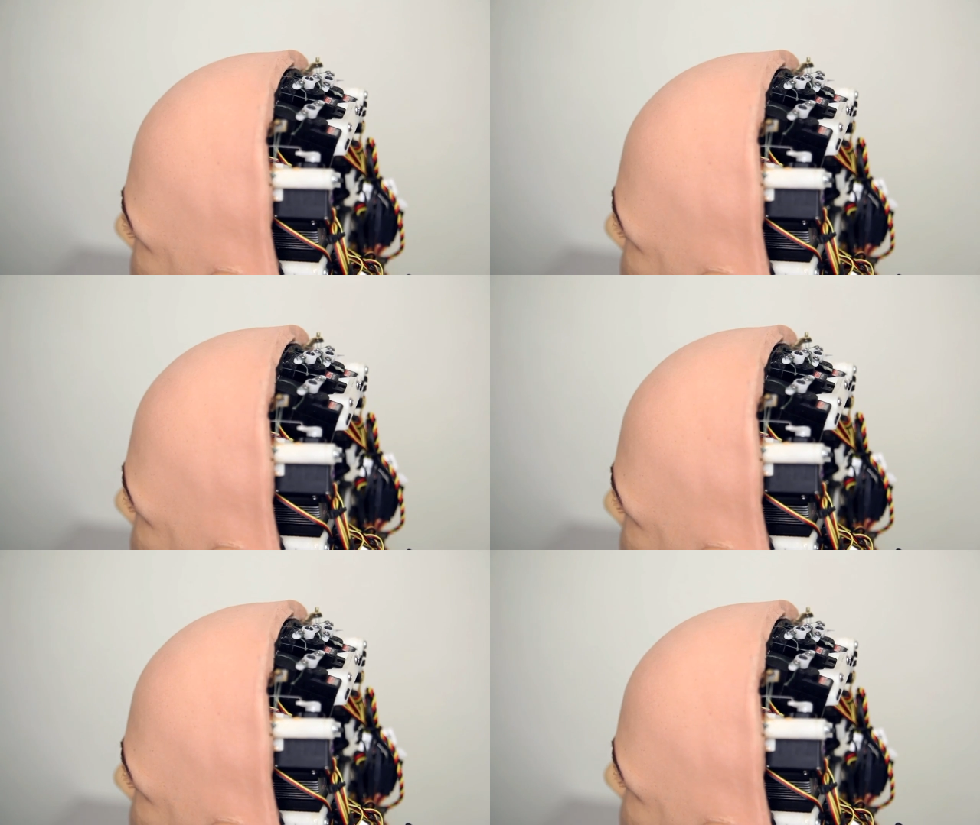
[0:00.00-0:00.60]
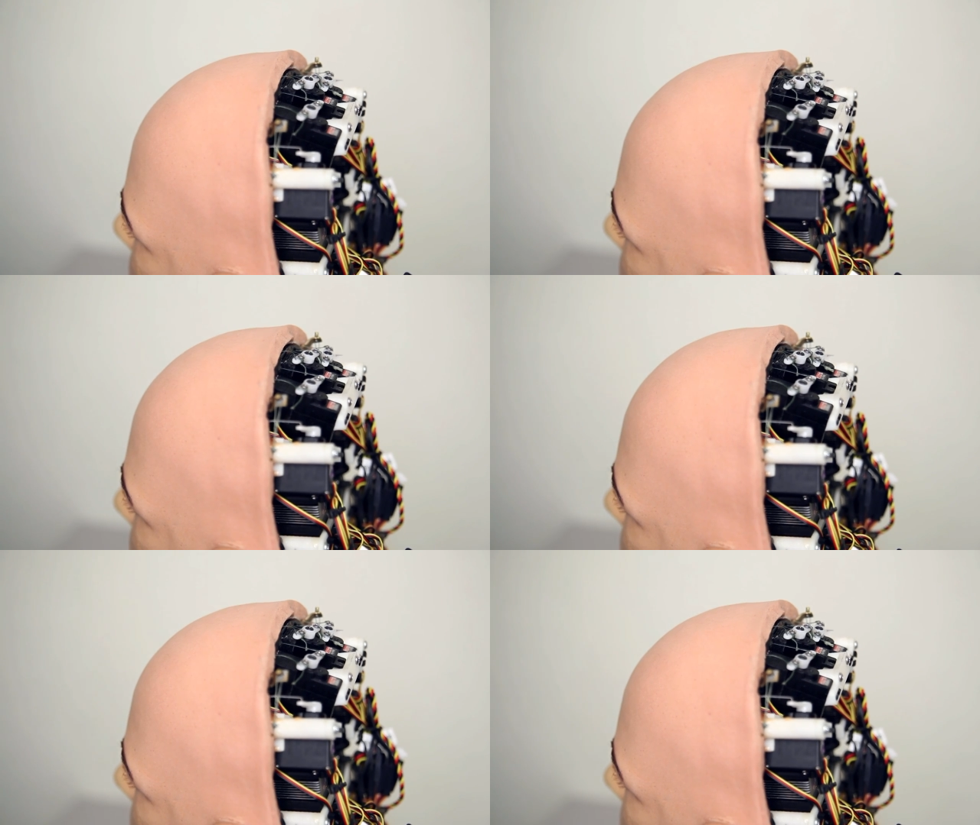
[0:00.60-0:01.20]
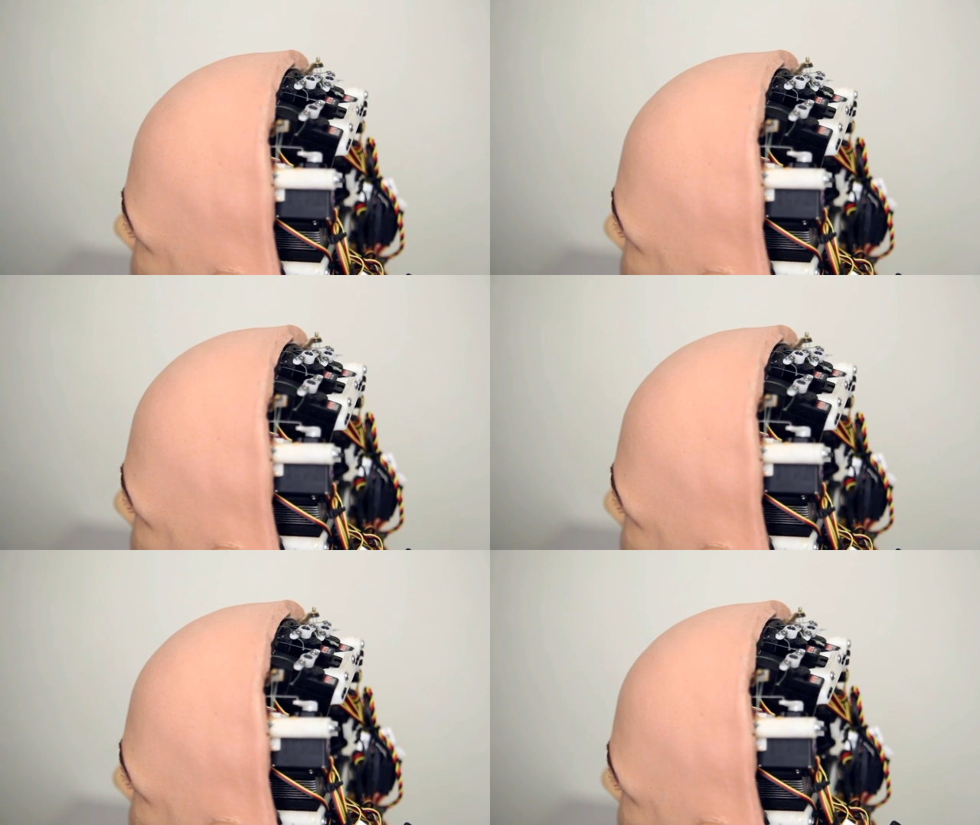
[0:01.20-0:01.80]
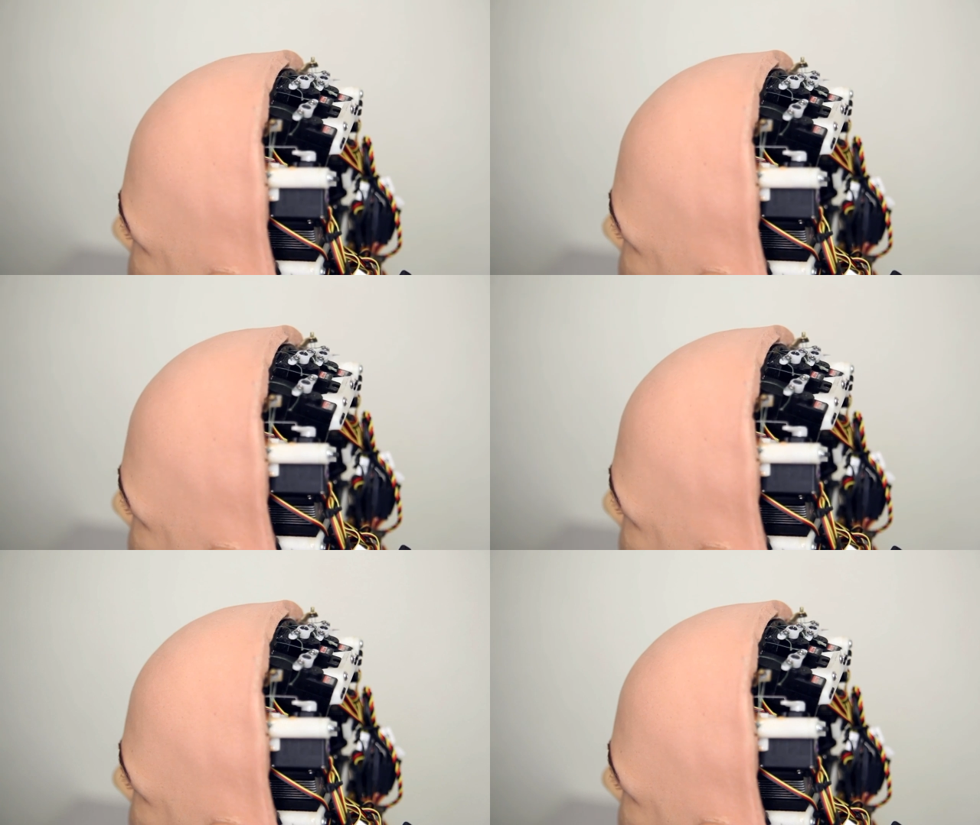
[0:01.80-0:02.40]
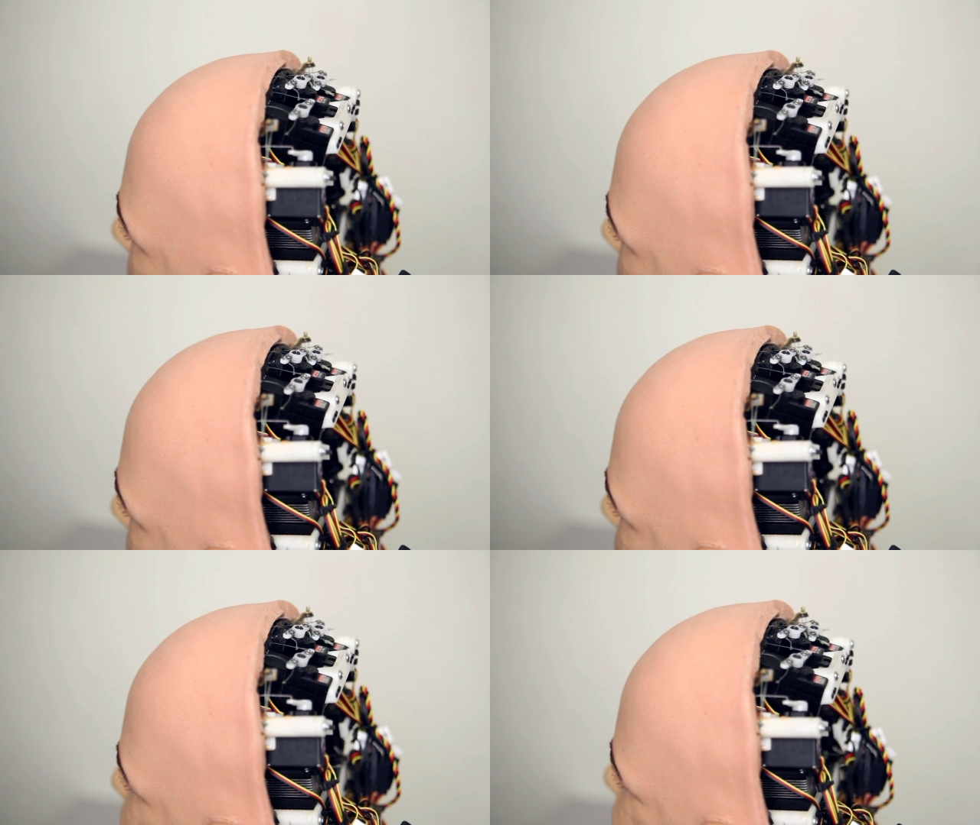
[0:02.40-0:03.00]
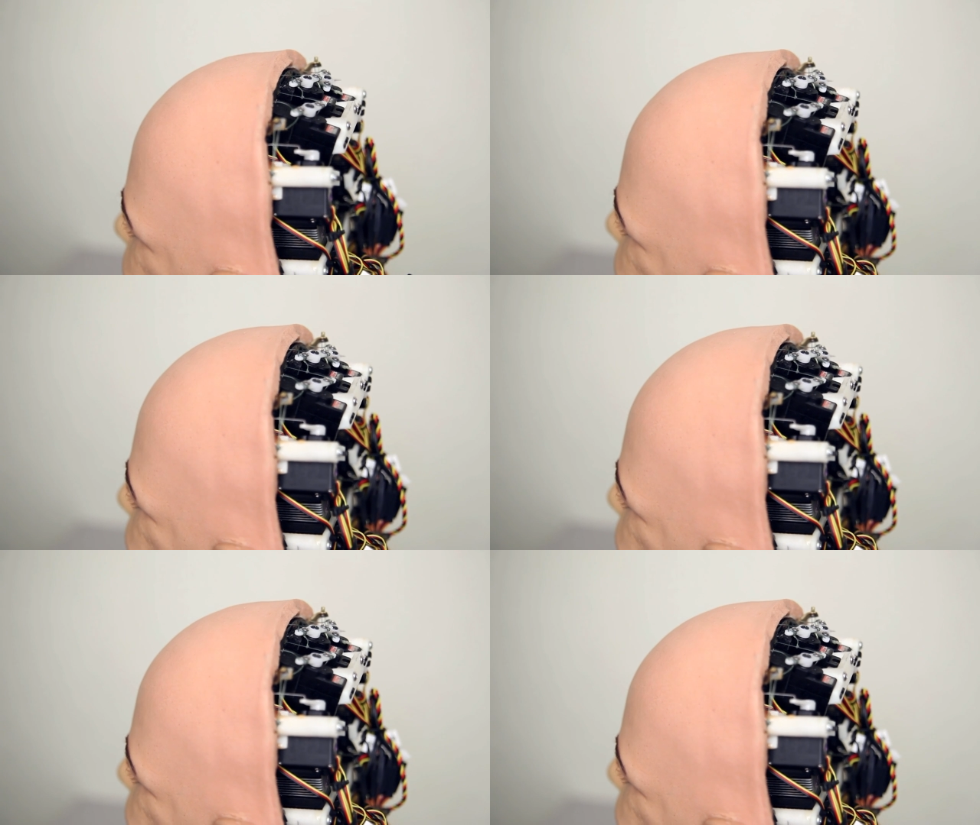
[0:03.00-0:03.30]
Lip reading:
(no speaker visible)